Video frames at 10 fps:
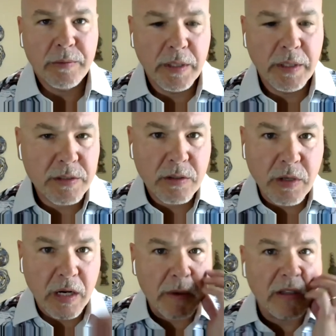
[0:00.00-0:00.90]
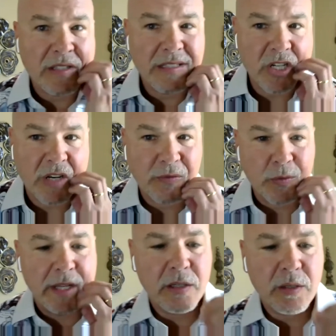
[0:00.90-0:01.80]
good. Well, let's talk about shift
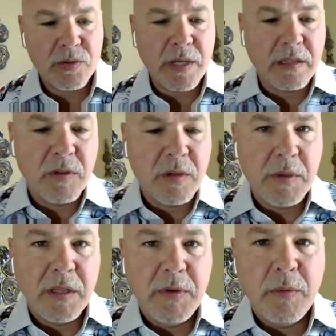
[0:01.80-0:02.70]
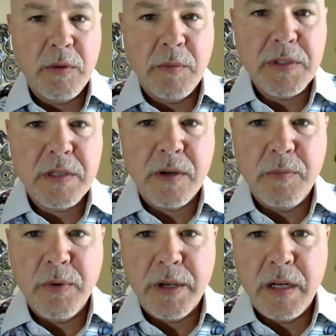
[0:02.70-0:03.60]
one. I think you sent them to me. Let me let me see if I
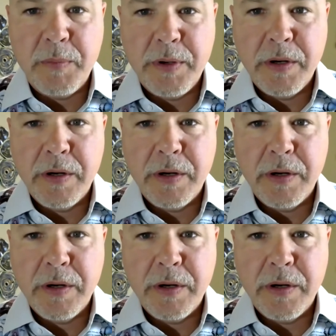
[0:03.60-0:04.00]
bring it up